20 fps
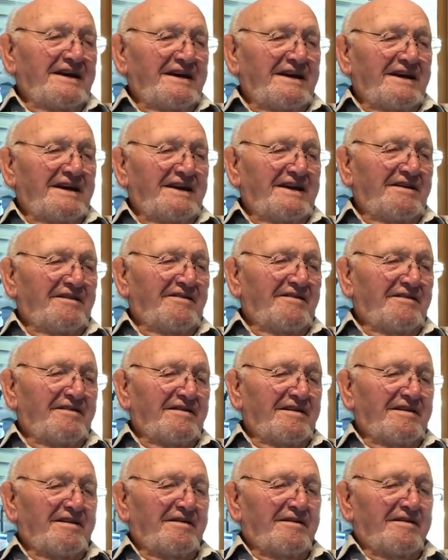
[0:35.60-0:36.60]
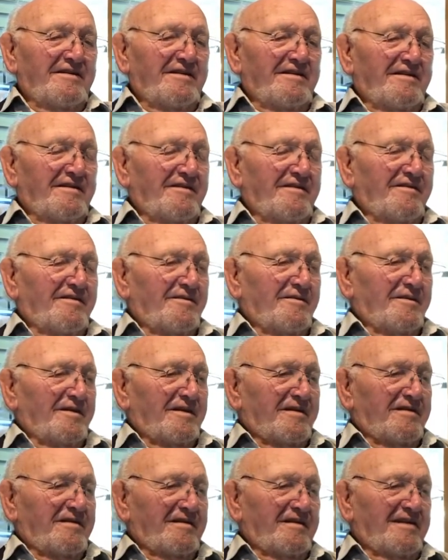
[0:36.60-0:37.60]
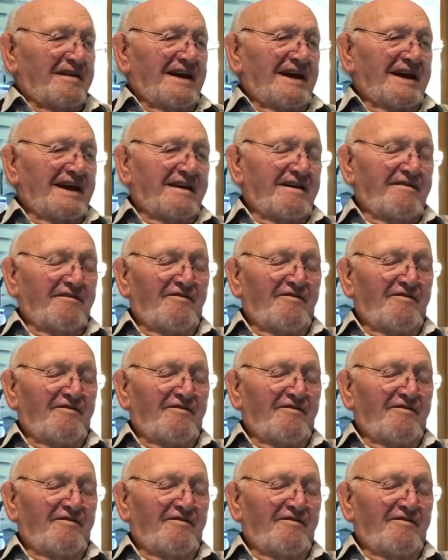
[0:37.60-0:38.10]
And the like